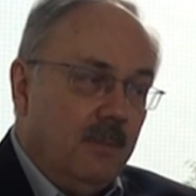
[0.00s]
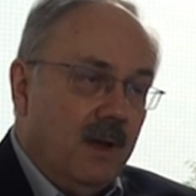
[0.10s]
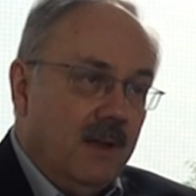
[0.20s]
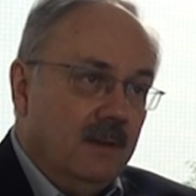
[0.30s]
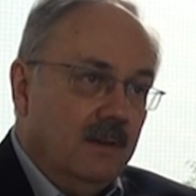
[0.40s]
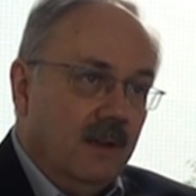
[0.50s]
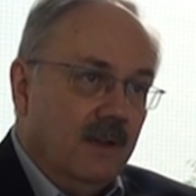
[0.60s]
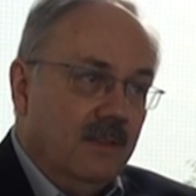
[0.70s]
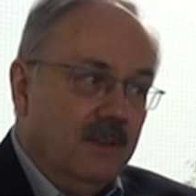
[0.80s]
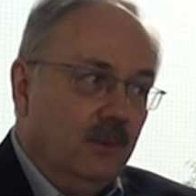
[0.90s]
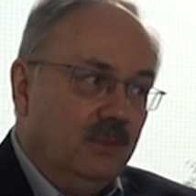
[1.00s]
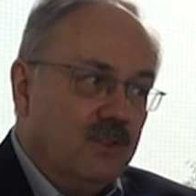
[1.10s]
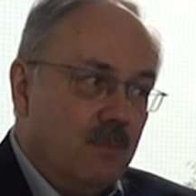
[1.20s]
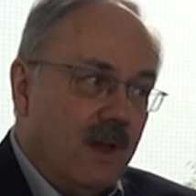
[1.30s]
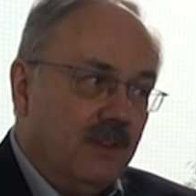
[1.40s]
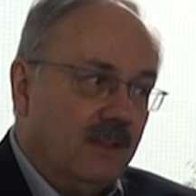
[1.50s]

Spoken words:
upon the usage models,